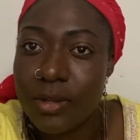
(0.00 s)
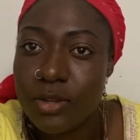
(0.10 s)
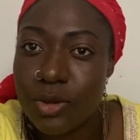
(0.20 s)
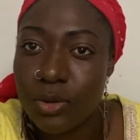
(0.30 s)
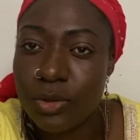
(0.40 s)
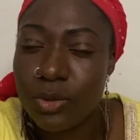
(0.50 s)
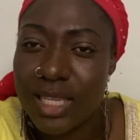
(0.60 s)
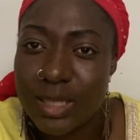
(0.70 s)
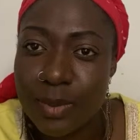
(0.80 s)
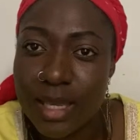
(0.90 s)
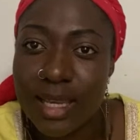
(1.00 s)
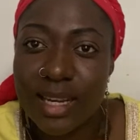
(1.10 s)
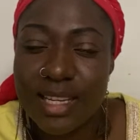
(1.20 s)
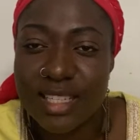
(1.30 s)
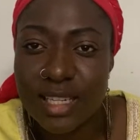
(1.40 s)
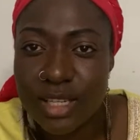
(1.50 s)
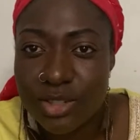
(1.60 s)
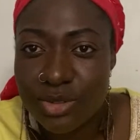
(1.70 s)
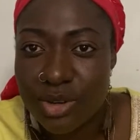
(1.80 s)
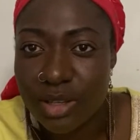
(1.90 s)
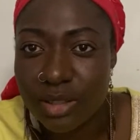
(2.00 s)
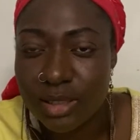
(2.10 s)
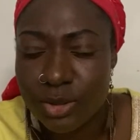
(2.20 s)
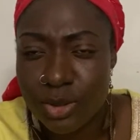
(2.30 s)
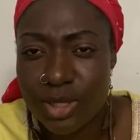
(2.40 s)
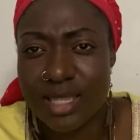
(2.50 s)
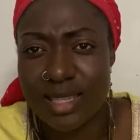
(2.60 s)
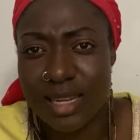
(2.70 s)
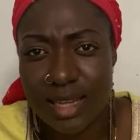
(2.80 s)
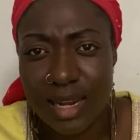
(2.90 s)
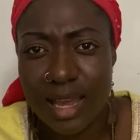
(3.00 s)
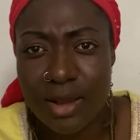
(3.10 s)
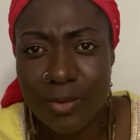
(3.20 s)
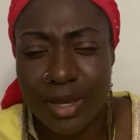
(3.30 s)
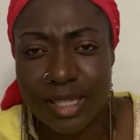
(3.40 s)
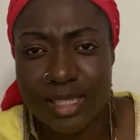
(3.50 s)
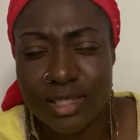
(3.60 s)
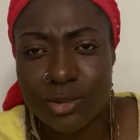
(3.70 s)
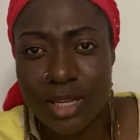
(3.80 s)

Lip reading: So do they speak English in Israel? Do you understand their language?